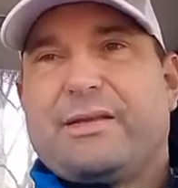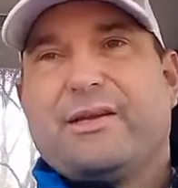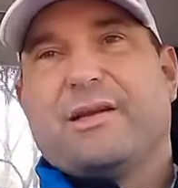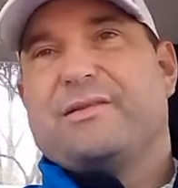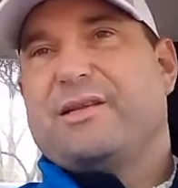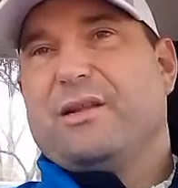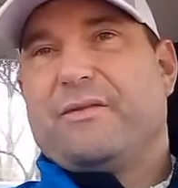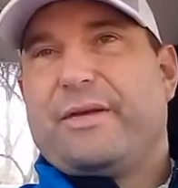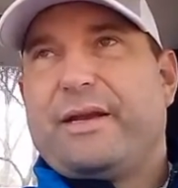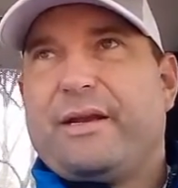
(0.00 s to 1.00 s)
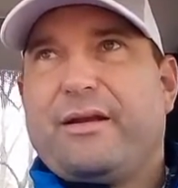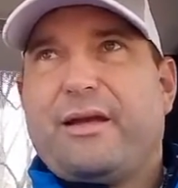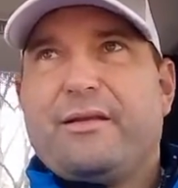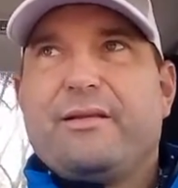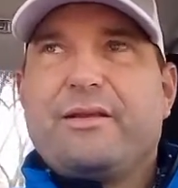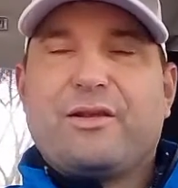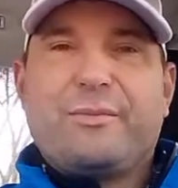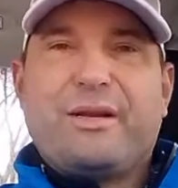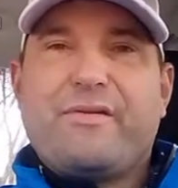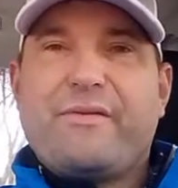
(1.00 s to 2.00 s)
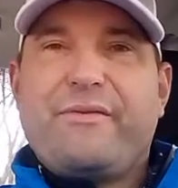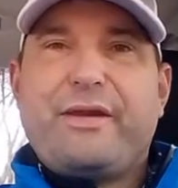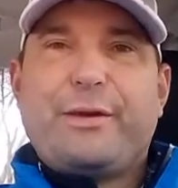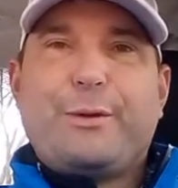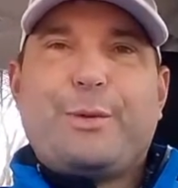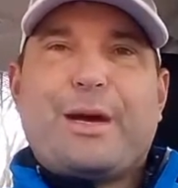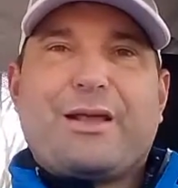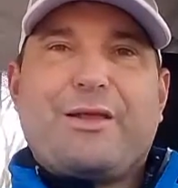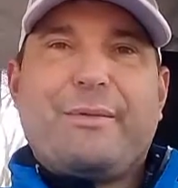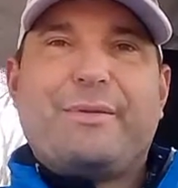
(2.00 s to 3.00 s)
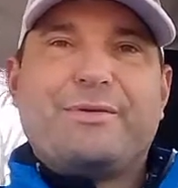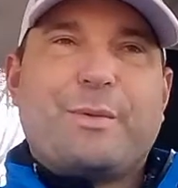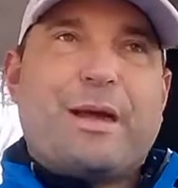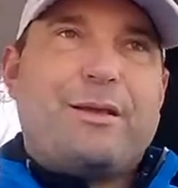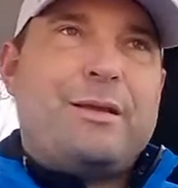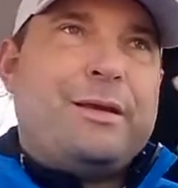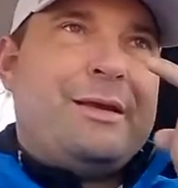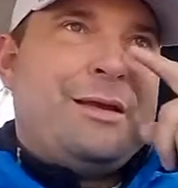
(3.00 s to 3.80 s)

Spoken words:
I took a still of it and a little bit of a video clip as well.